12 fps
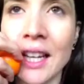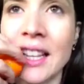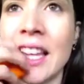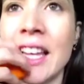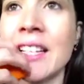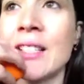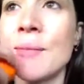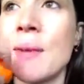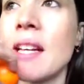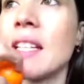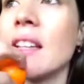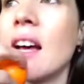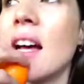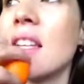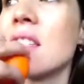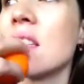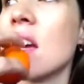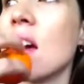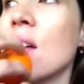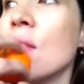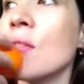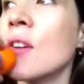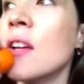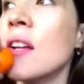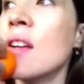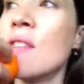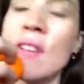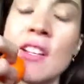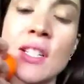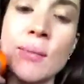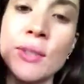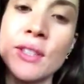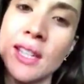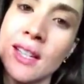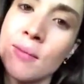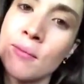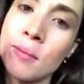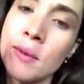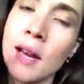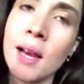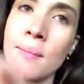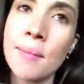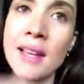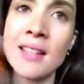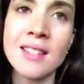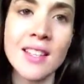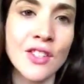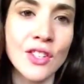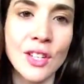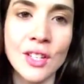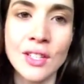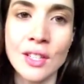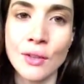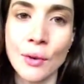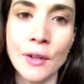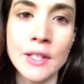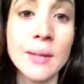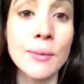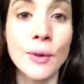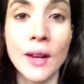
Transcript: I like to make lots of vegetable da- uh, based dishes and throw in some